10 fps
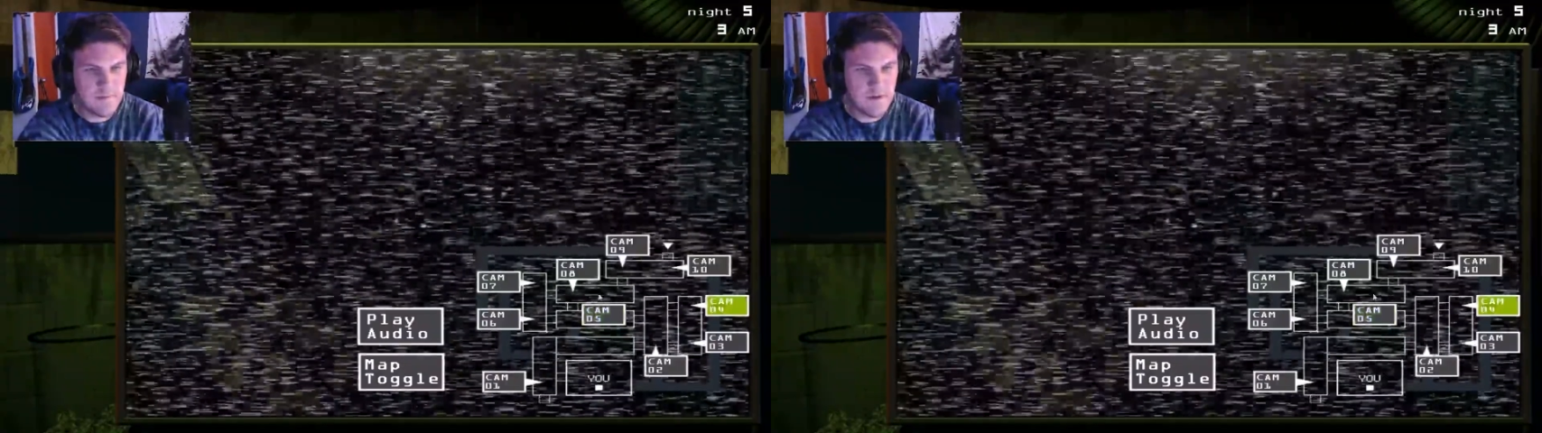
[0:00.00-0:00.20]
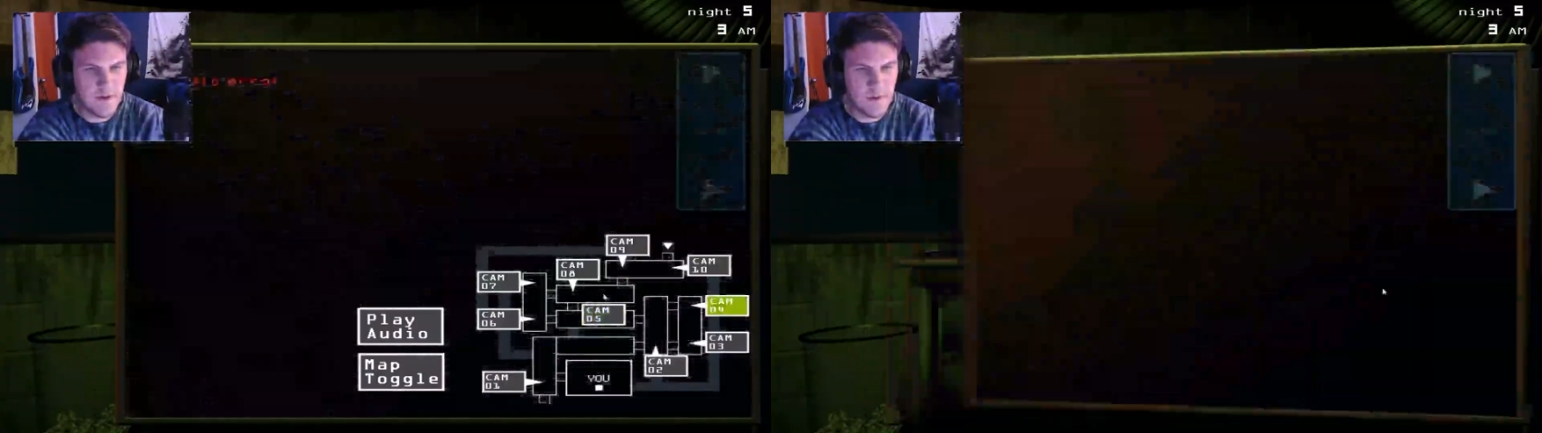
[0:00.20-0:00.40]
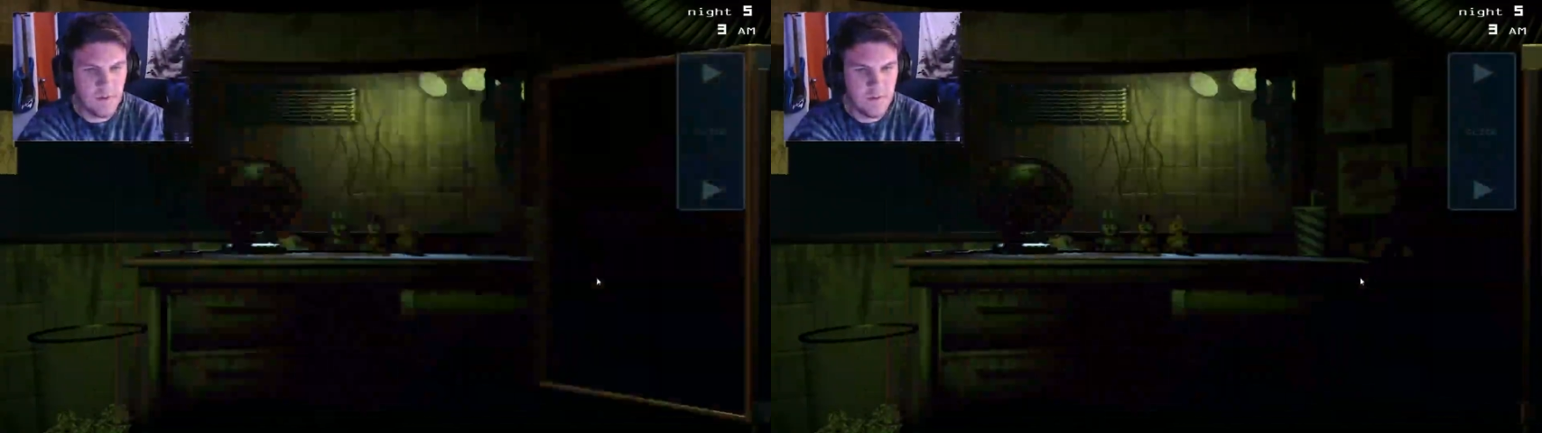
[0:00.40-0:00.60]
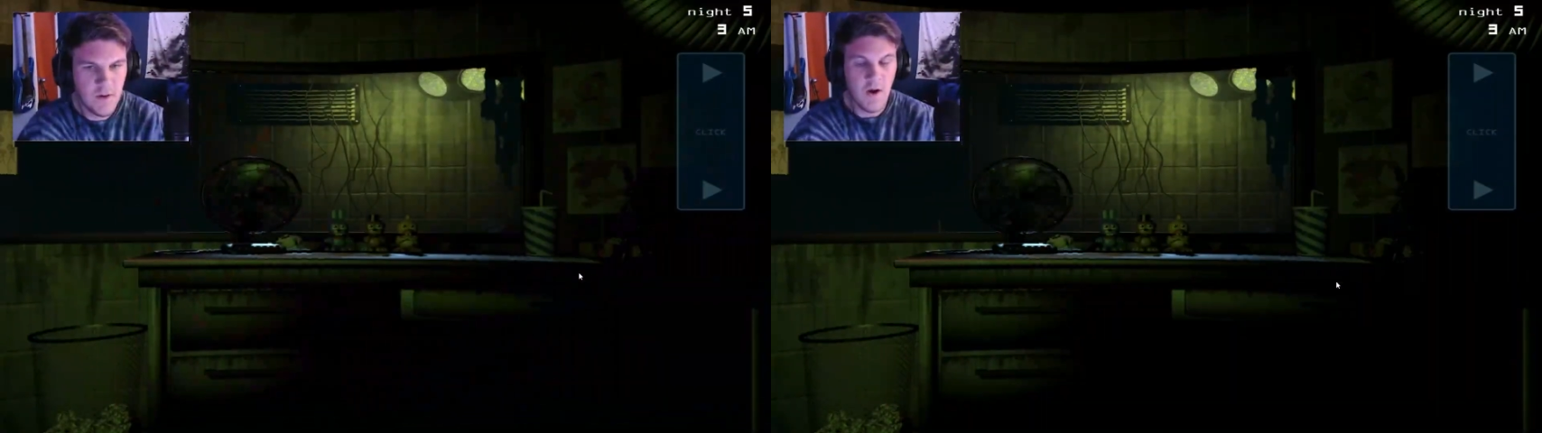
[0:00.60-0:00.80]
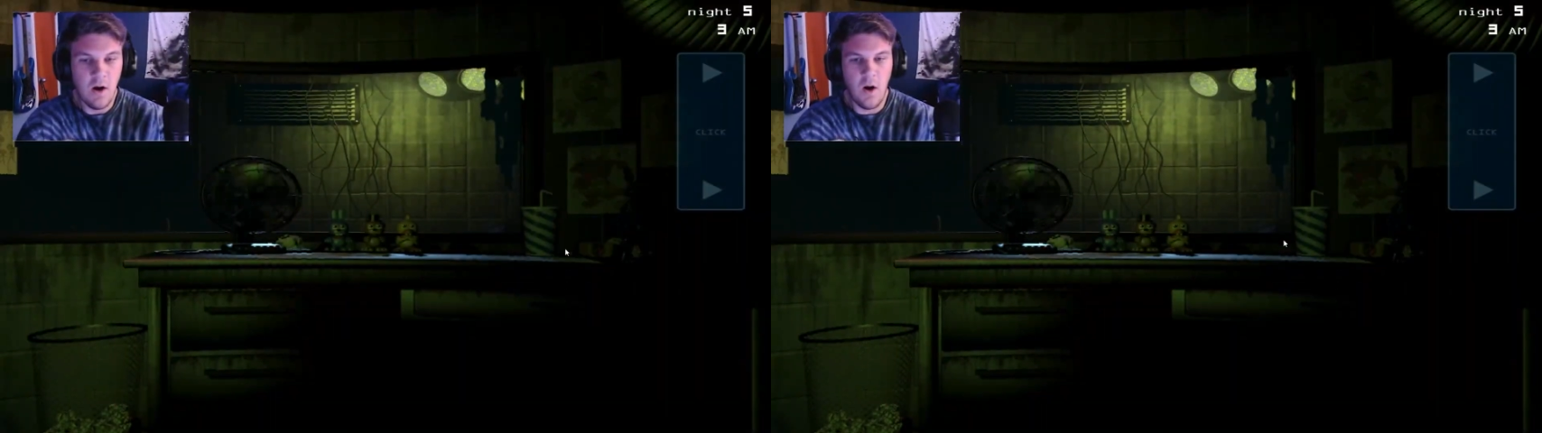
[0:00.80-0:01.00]
Bro.
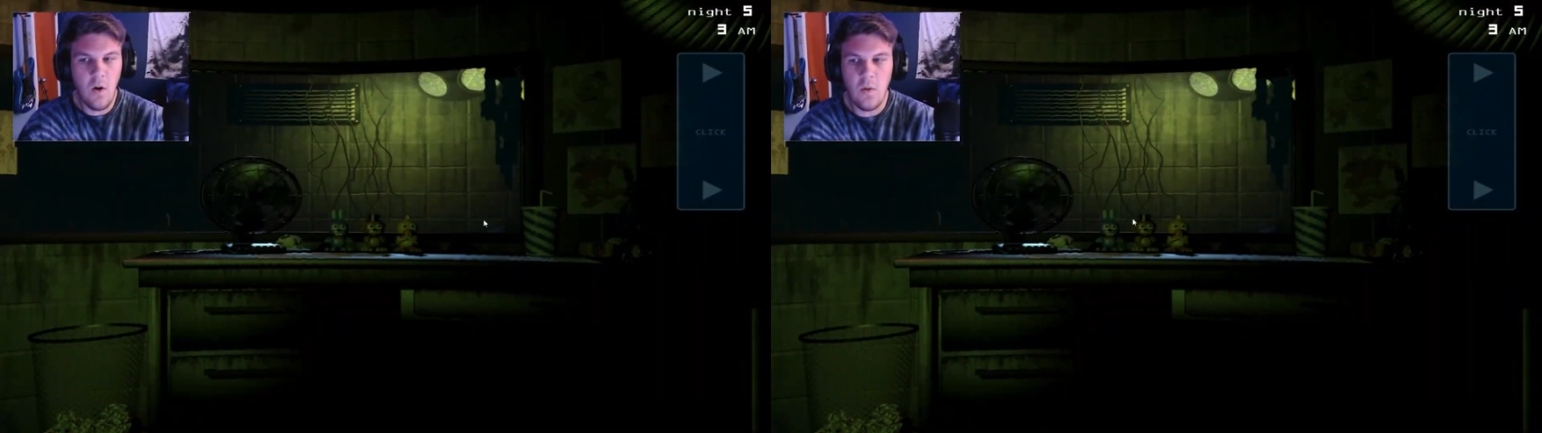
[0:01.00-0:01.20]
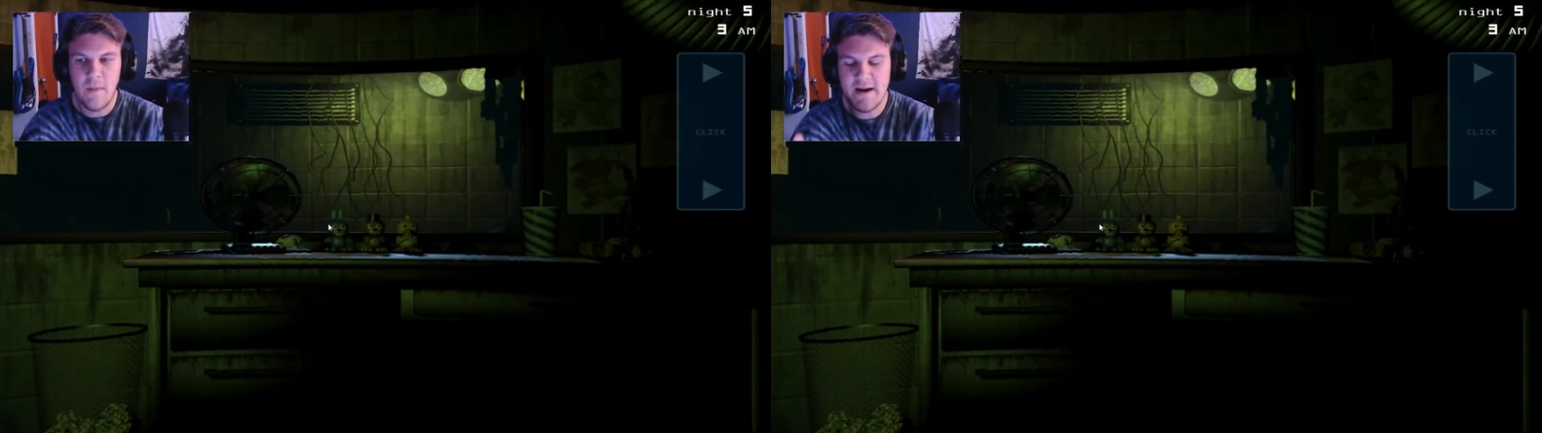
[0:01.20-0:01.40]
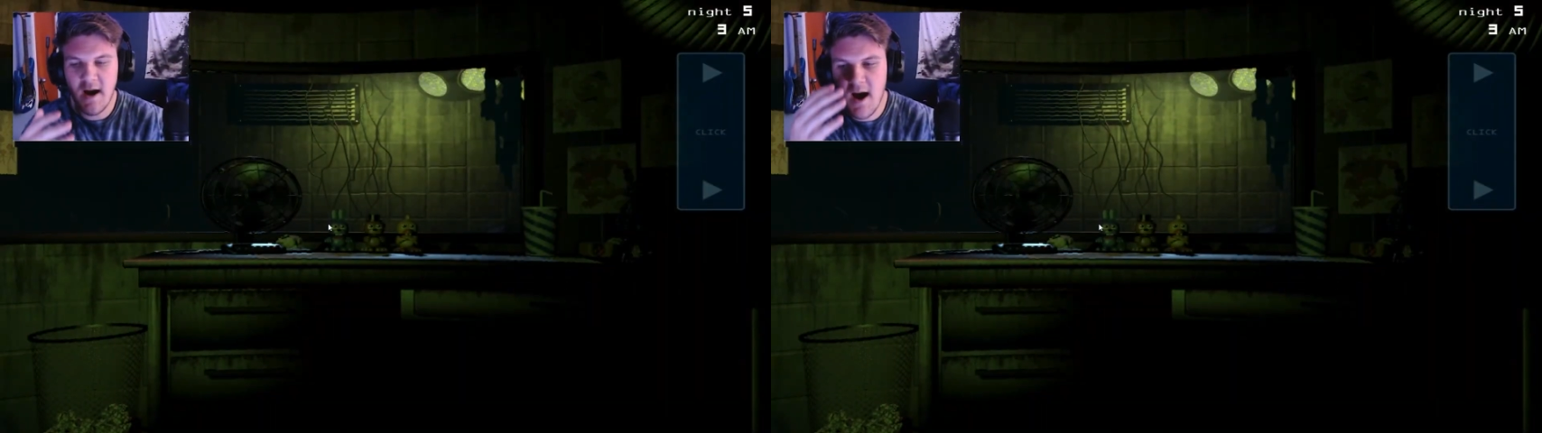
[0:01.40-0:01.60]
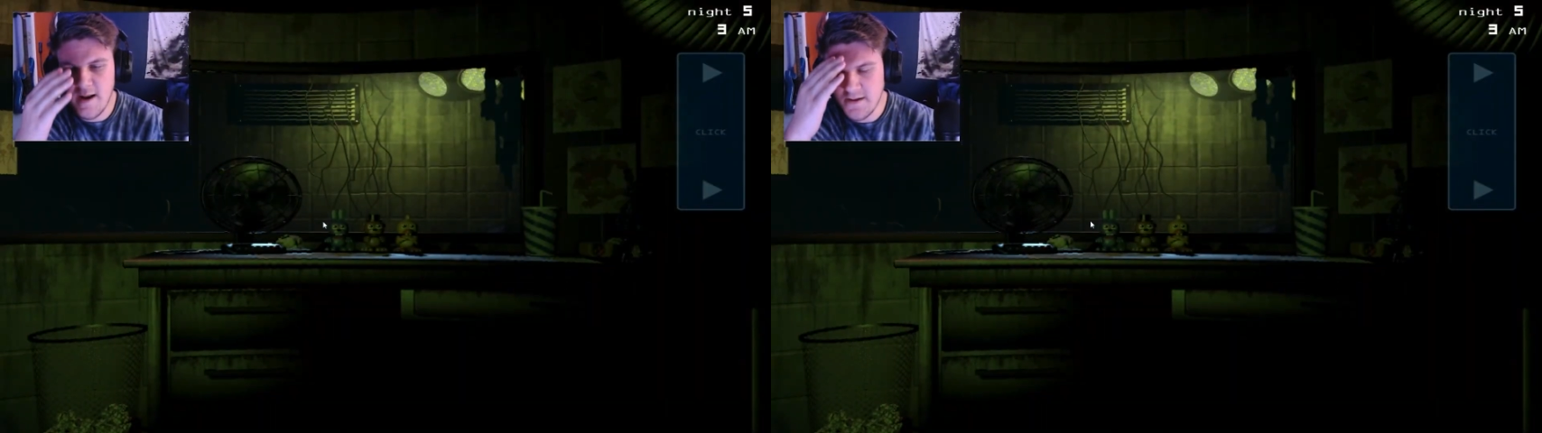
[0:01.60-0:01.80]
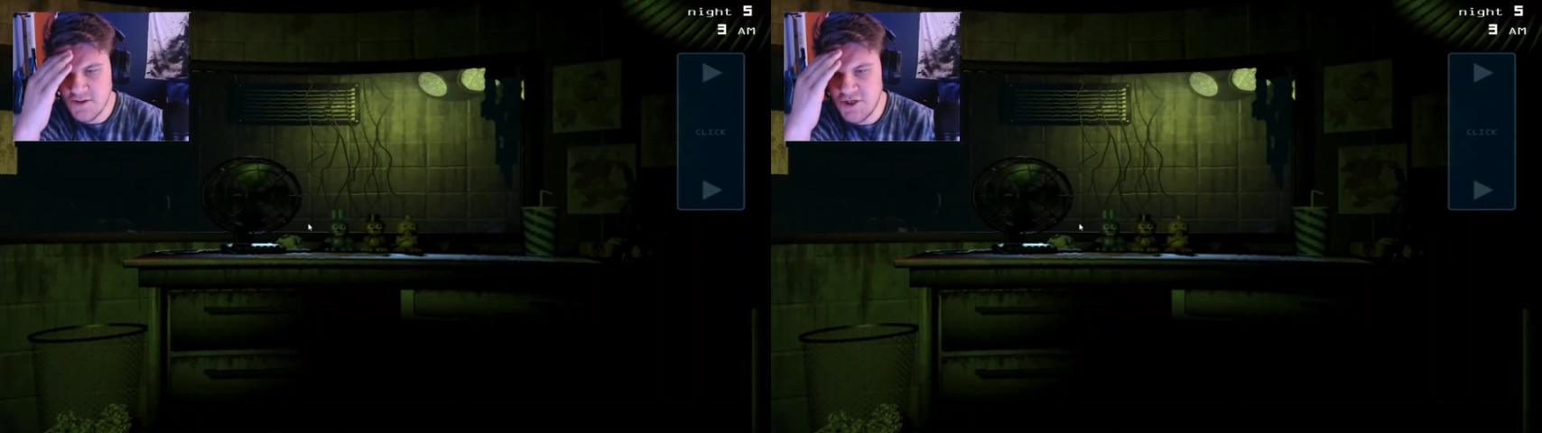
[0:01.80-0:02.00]
Oh my god!